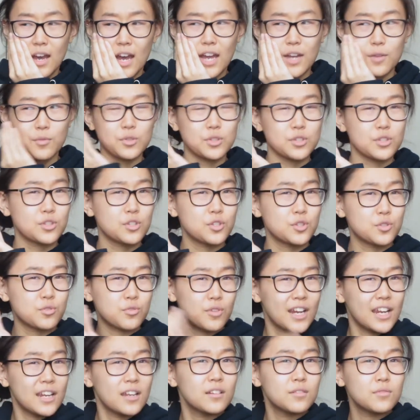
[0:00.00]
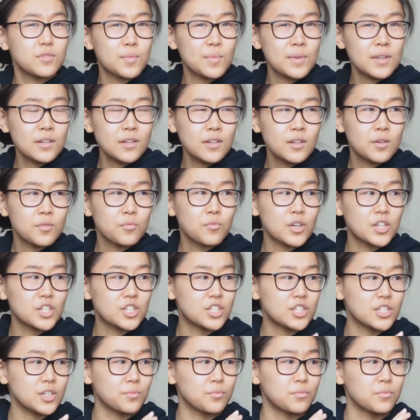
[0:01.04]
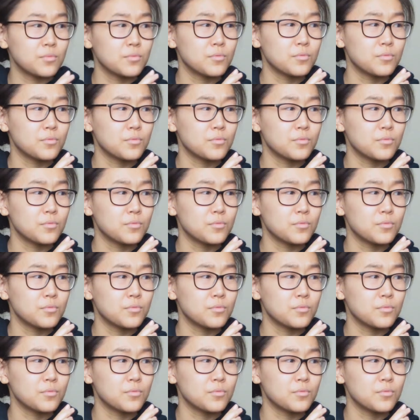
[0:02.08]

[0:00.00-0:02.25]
I was a straight woman when she,